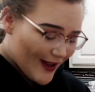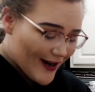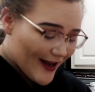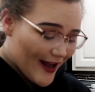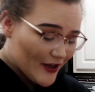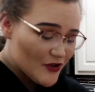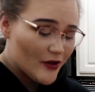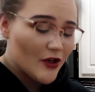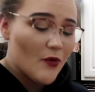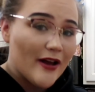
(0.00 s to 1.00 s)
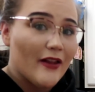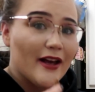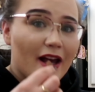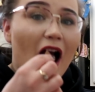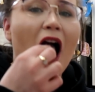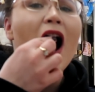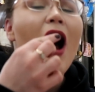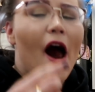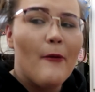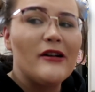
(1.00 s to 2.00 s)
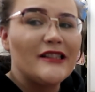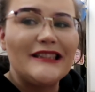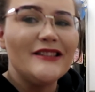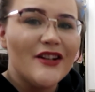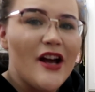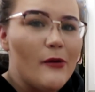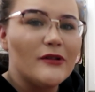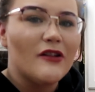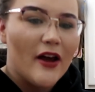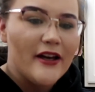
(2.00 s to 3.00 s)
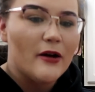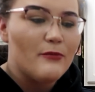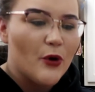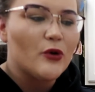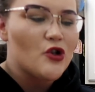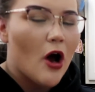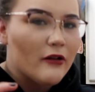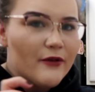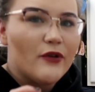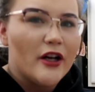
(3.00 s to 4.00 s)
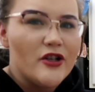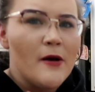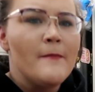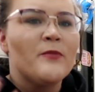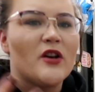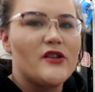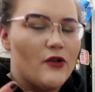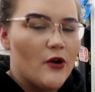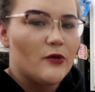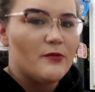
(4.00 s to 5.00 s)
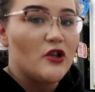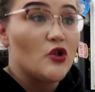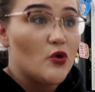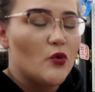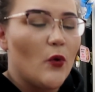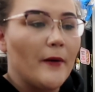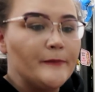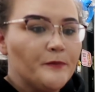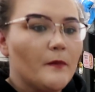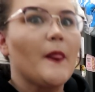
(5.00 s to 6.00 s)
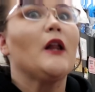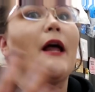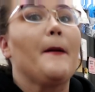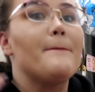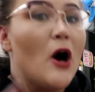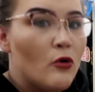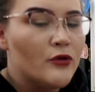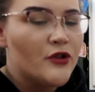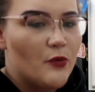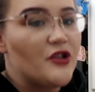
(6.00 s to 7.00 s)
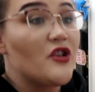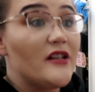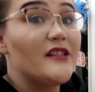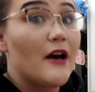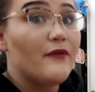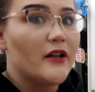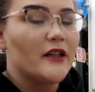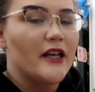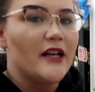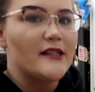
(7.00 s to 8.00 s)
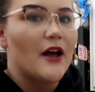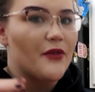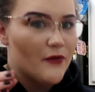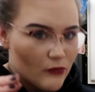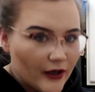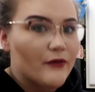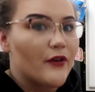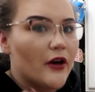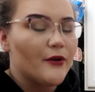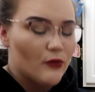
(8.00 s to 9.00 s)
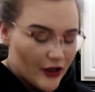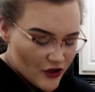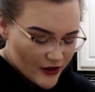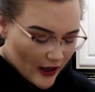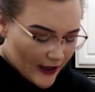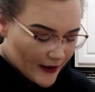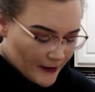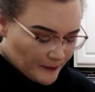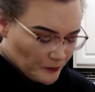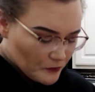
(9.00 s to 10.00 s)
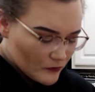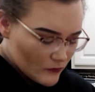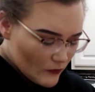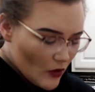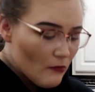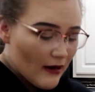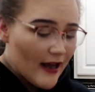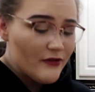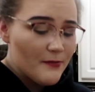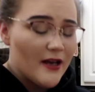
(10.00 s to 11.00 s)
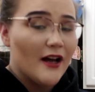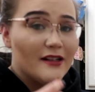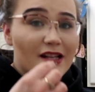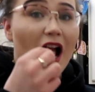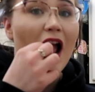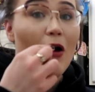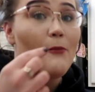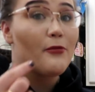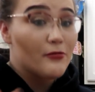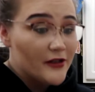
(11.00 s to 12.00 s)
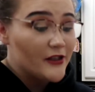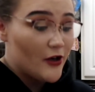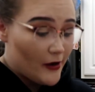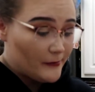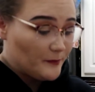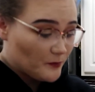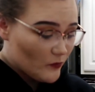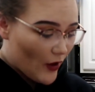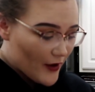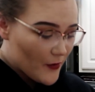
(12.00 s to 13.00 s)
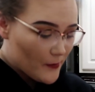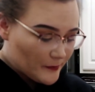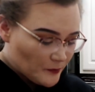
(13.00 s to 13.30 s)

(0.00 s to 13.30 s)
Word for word: and I actually quite like it. I was, I didn't think I would like a milk chocolate fudge because I thought it would be too like potent, which this definitely is on the like very rich side. But I have to be honest, a pretty good. Like